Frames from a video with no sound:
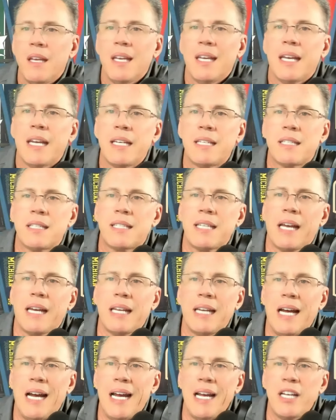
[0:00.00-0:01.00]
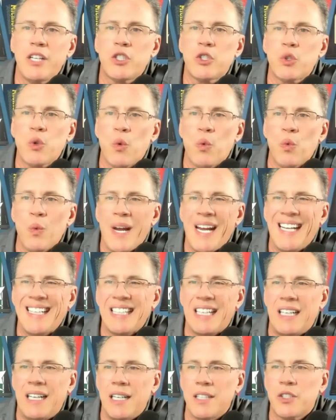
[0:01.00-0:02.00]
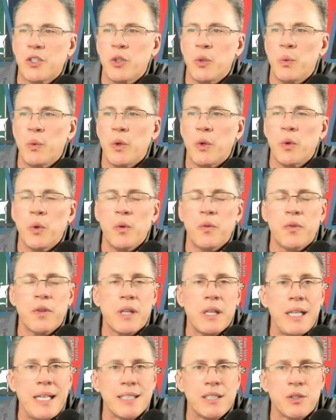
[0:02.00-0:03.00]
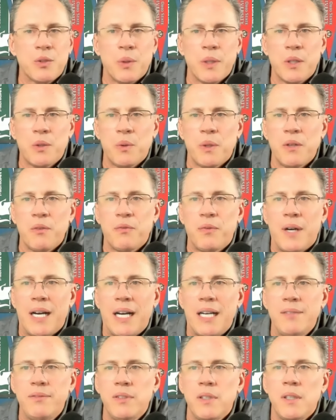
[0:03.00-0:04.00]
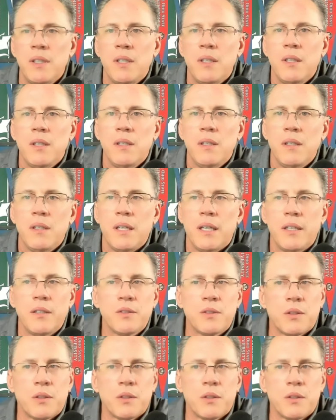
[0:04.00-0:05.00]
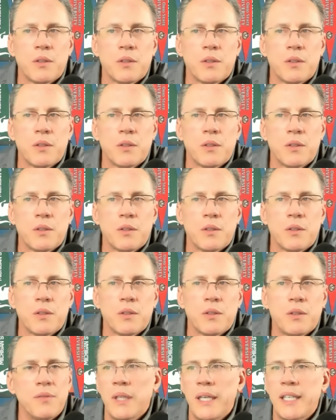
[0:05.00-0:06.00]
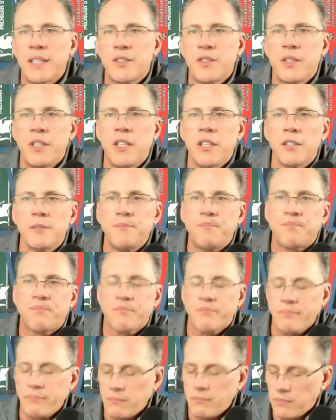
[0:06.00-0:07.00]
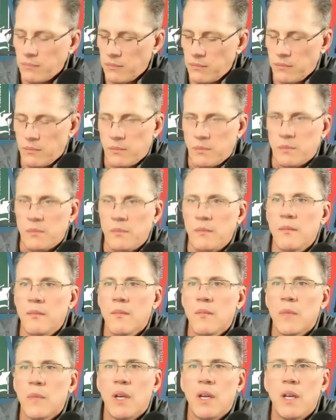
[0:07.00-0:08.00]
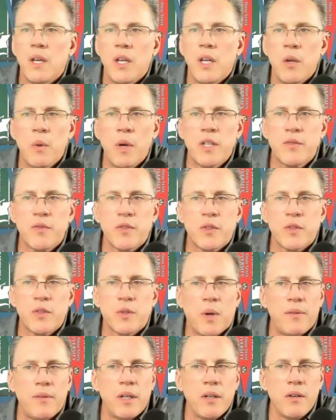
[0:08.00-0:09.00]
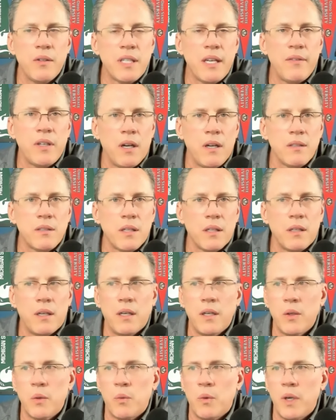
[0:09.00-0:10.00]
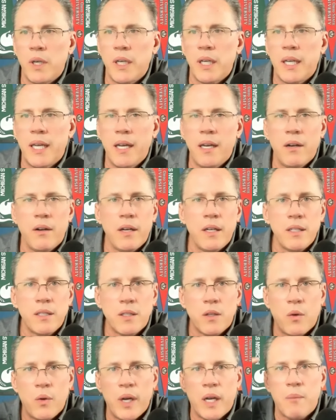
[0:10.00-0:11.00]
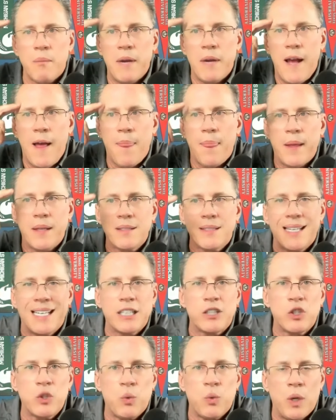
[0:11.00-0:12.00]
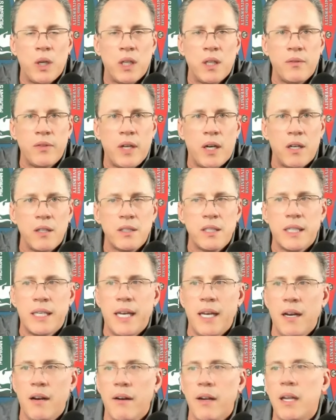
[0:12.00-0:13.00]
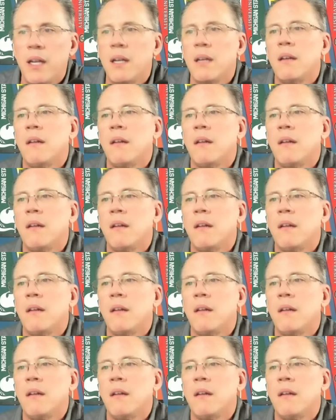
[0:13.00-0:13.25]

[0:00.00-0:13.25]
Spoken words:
He's the second highest ranked Husker recruit for the class of 2025. Now here's the good stuff. In high school last year, he rushed for 1,207 yards on 101 carries. Quick math, that's like 12 yards a carry.